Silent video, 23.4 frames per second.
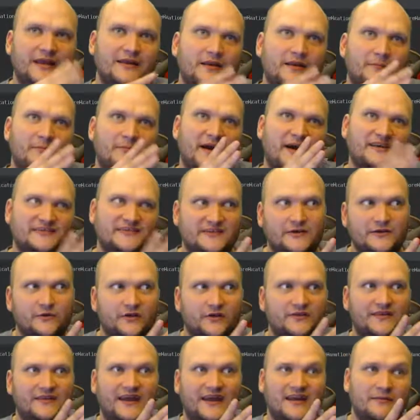a MySQL
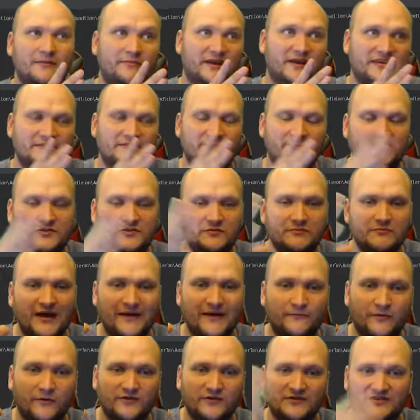database, but you might
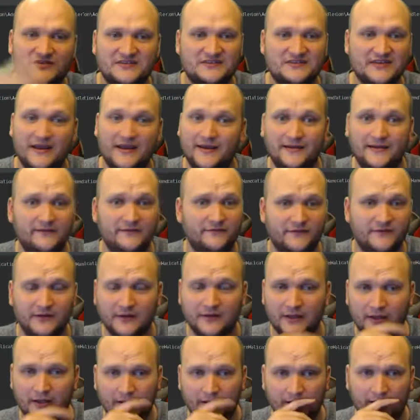want to save
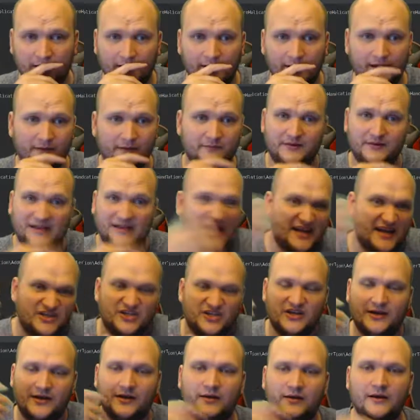
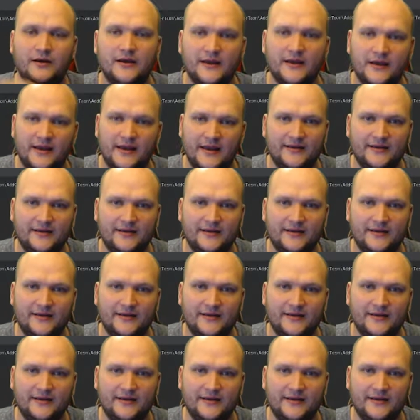caching in